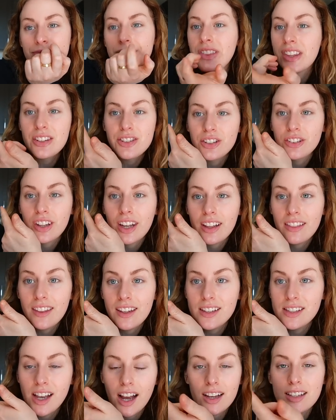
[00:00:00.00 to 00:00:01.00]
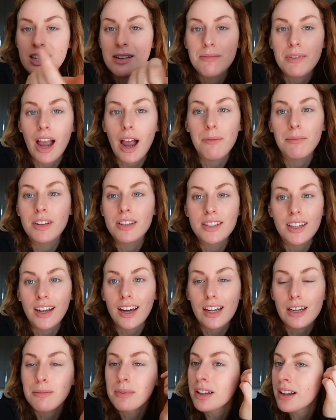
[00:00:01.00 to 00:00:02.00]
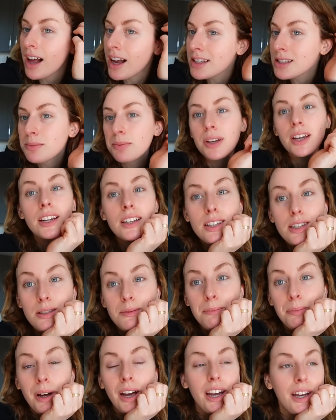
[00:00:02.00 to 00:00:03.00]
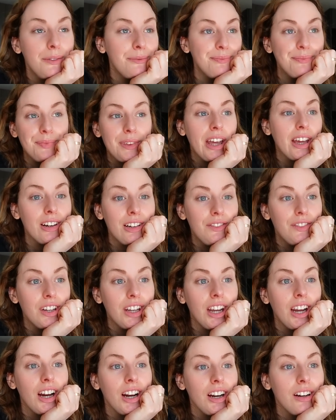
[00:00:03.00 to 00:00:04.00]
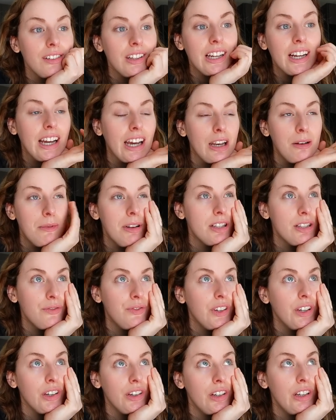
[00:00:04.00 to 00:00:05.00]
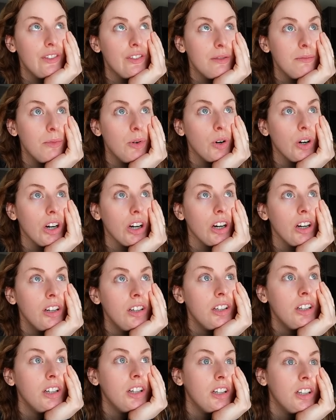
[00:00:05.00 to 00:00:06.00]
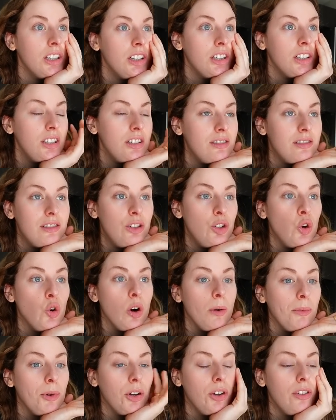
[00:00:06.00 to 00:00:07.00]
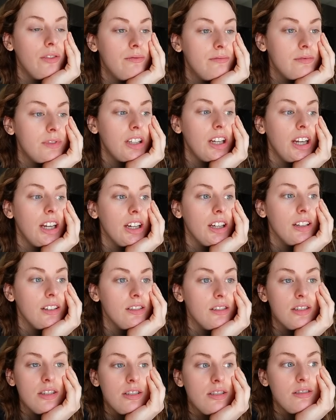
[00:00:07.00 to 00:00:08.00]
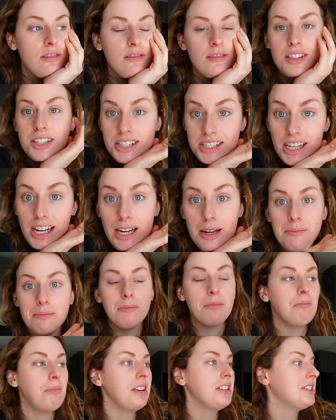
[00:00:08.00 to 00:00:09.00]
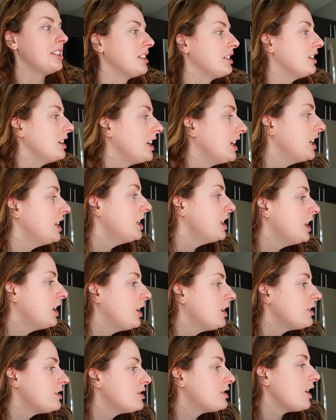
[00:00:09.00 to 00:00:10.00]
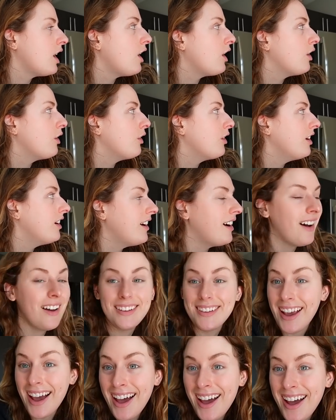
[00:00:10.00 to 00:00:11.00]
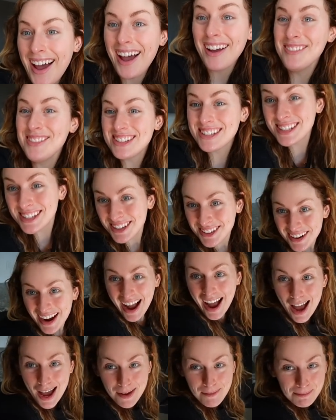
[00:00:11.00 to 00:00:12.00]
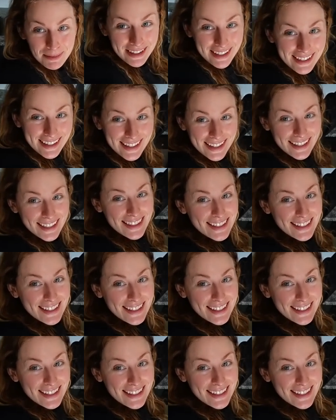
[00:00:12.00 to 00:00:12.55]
These are like the exact same cabinets I had in my last place, but I don't even care. It kind of makes it feel even more normal and the same, basically. So yeah, I'm so happy.